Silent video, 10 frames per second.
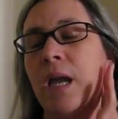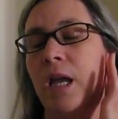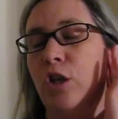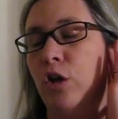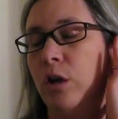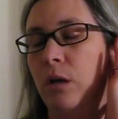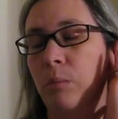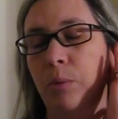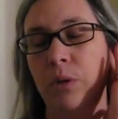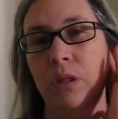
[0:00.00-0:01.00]
And you're going to
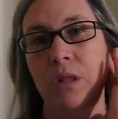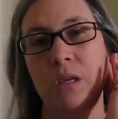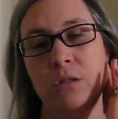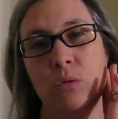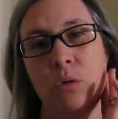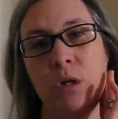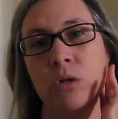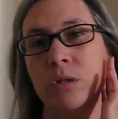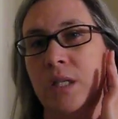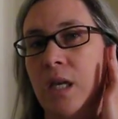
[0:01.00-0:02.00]
put these
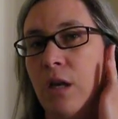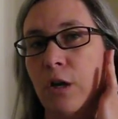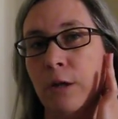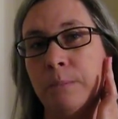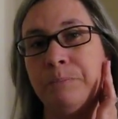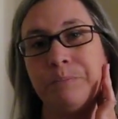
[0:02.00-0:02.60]
oils here